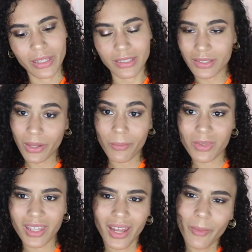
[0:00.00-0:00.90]
please
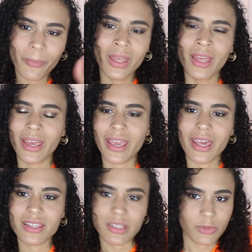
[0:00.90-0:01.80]
thumbs it up
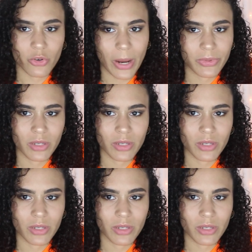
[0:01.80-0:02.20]
and subscribe